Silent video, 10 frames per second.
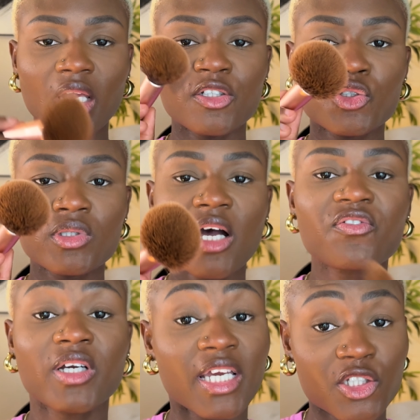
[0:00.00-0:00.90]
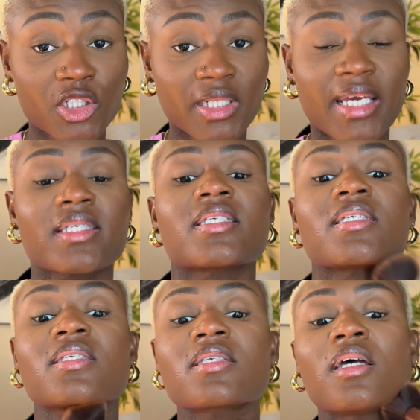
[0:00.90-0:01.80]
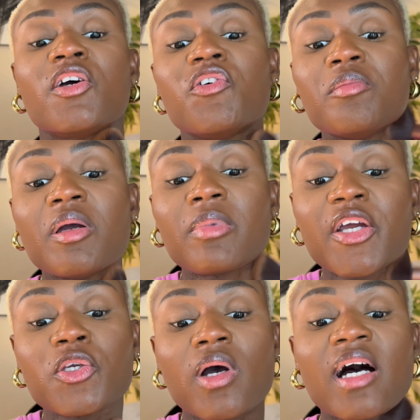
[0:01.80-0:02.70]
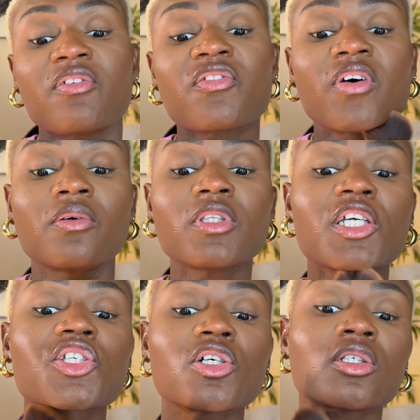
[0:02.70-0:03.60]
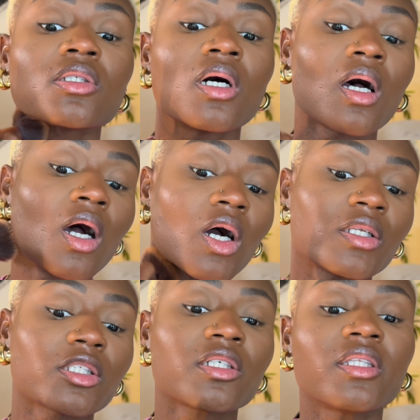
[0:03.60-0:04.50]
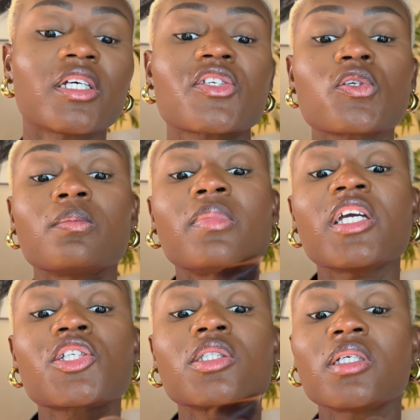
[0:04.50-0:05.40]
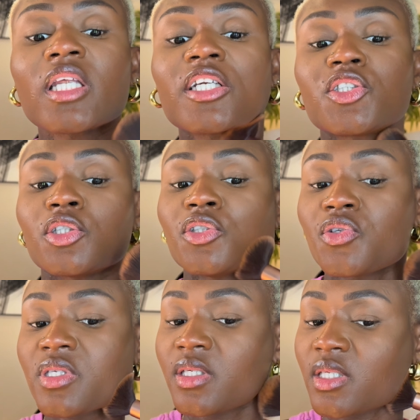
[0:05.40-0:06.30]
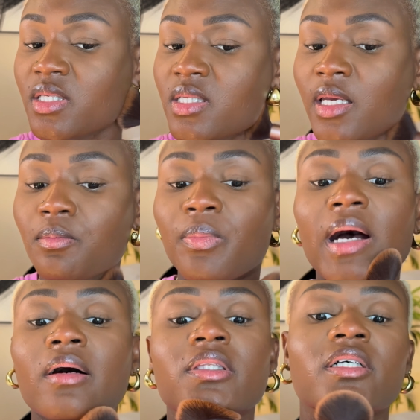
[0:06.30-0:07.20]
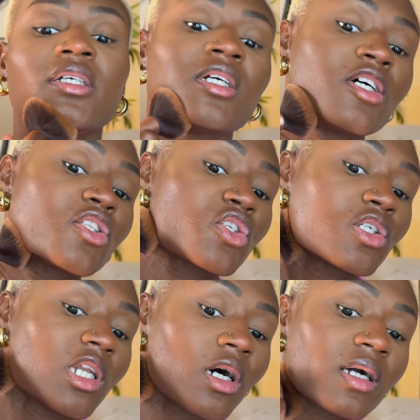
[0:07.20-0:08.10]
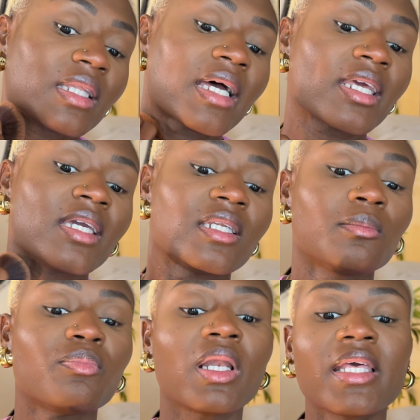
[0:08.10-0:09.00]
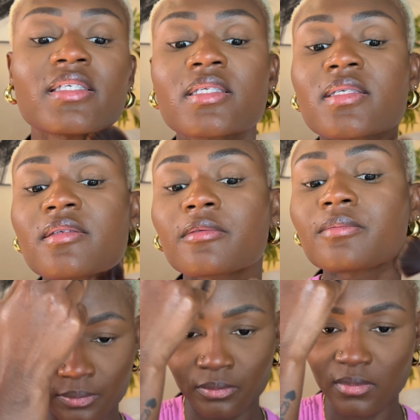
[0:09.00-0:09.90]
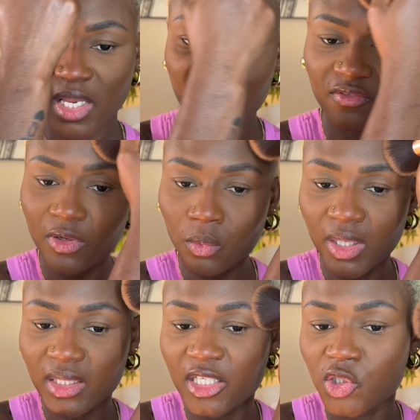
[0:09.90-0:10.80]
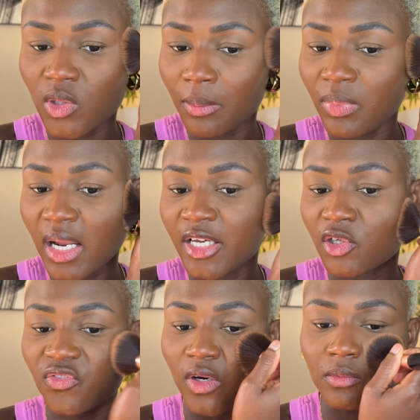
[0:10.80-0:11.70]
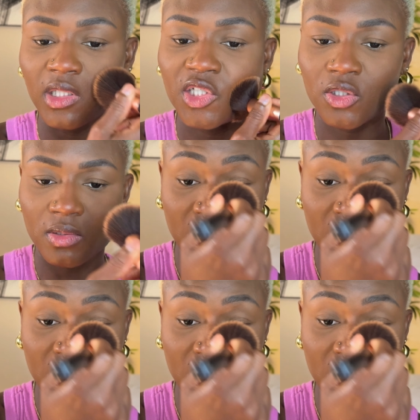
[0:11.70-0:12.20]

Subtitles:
Do not forget your nexus. Remember, you have a foundation under there, so make sure that you're using the same powder to lock that in place. Everywhere that you apply your foundation